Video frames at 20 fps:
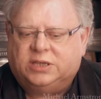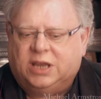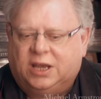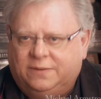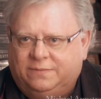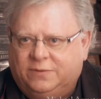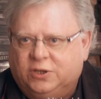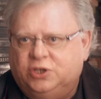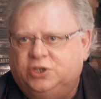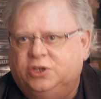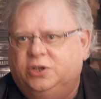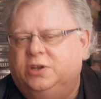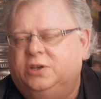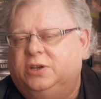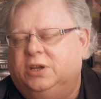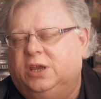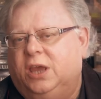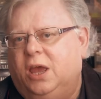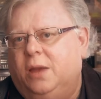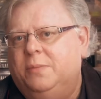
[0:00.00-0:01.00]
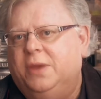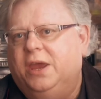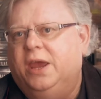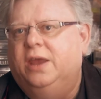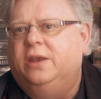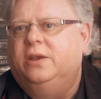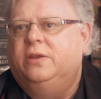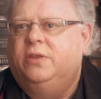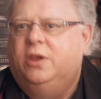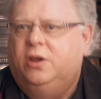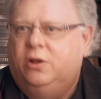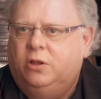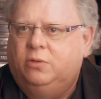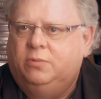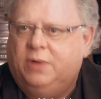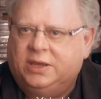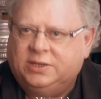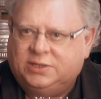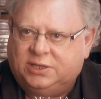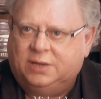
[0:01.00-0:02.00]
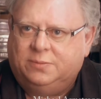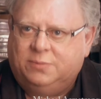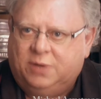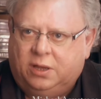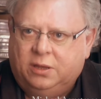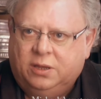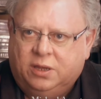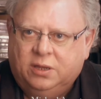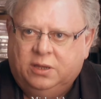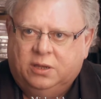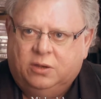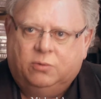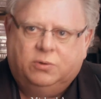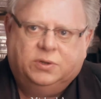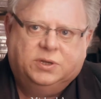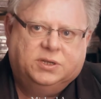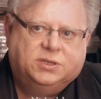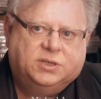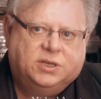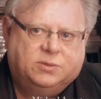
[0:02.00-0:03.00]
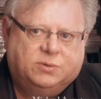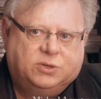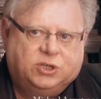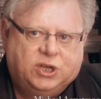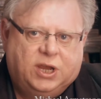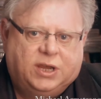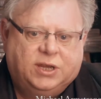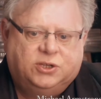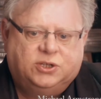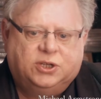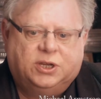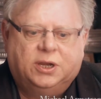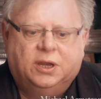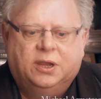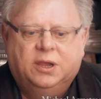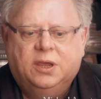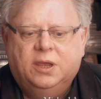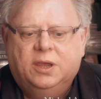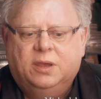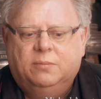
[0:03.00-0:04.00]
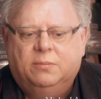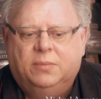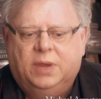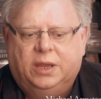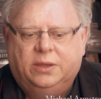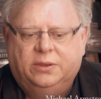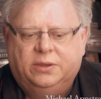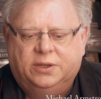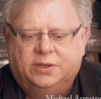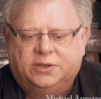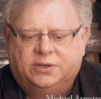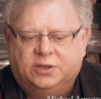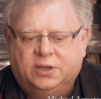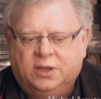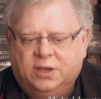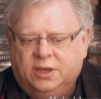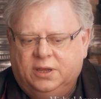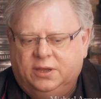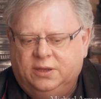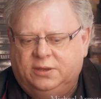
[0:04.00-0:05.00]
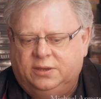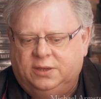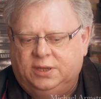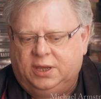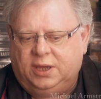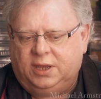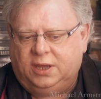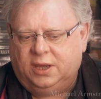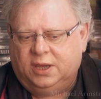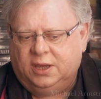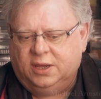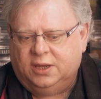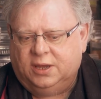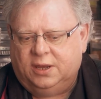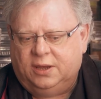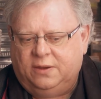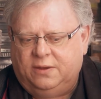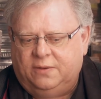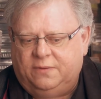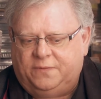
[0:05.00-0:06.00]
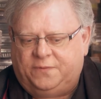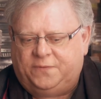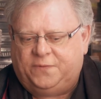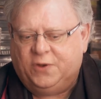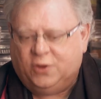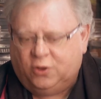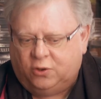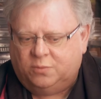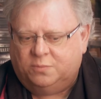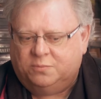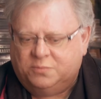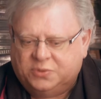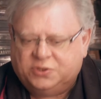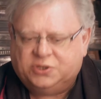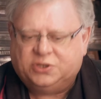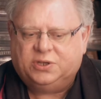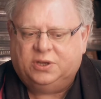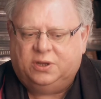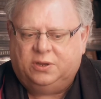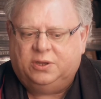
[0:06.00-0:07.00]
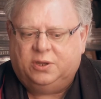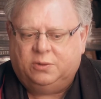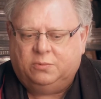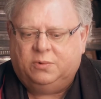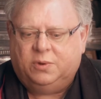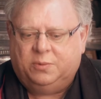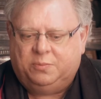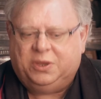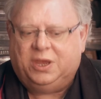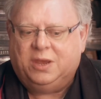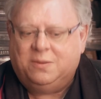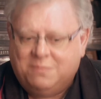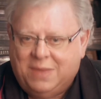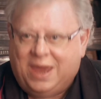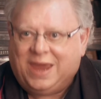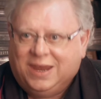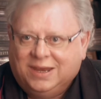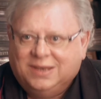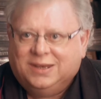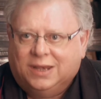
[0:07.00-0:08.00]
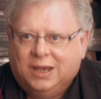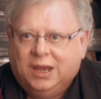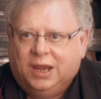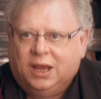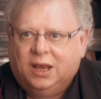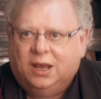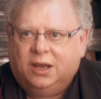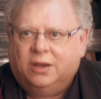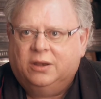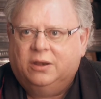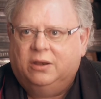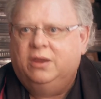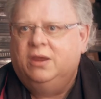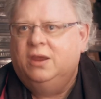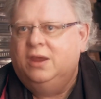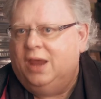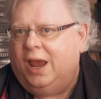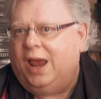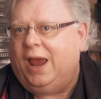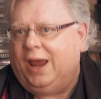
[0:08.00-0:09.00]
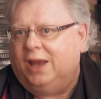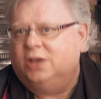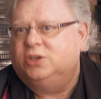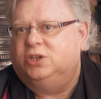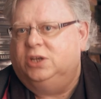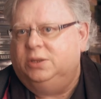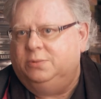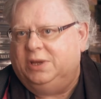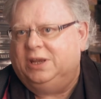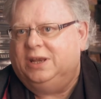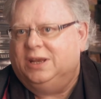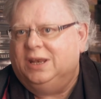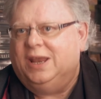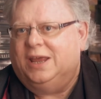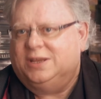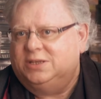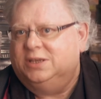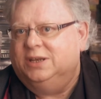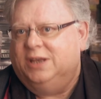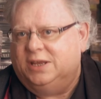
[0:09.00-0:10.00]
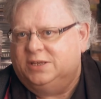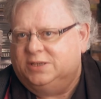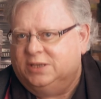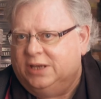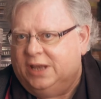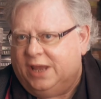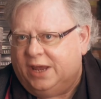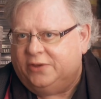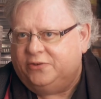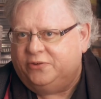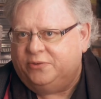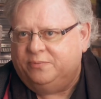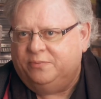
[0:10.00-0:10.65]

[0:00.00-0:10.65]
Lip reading: television that had come in and the whole way cinema audiences were changing meant that the films that were being made in England actually were getting less and less and less.